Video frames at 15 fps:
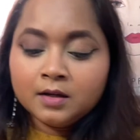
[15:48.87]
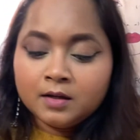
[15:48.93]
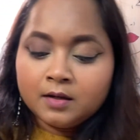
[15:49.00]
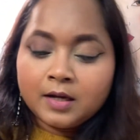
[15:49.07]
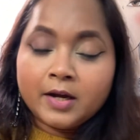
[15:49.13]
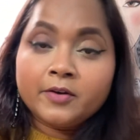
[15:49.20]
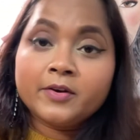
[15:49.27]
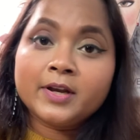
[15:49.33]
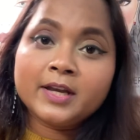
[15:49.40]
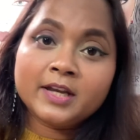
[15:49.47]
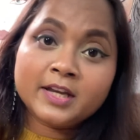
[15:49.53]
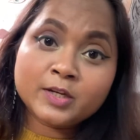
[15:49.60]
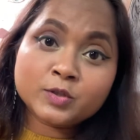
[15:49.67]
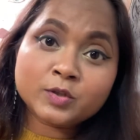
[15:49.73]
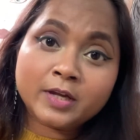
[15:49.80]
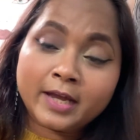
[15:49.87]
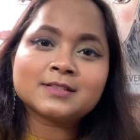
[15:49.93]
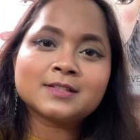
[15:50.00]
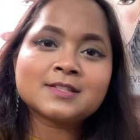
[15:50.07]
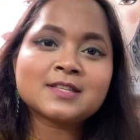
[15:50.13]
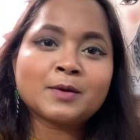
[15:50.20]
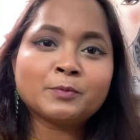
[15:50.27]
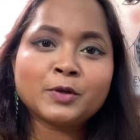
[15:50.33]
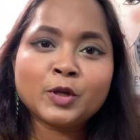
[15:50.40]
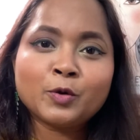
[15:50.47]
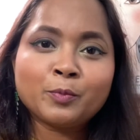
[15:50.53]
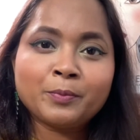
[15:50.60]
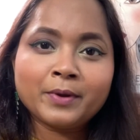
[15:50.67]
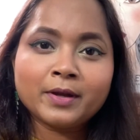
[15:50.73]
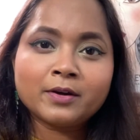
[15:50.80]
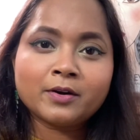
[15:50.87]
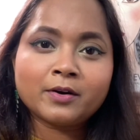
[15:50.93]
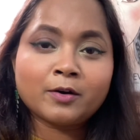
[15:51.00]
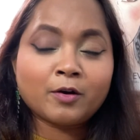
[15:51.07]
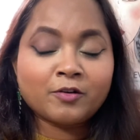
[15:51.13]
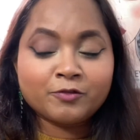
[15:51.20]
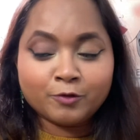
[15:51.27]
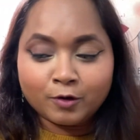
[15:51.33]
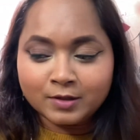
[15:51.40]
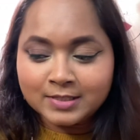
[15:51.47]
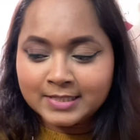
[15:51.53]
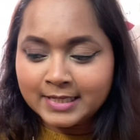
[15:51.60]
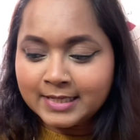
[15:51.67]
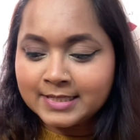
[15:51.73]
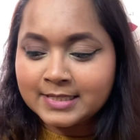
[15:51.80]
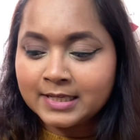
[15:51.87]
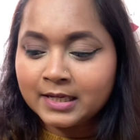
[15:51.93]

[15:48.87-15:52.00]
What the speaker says: I really need to get some new pair of falsies,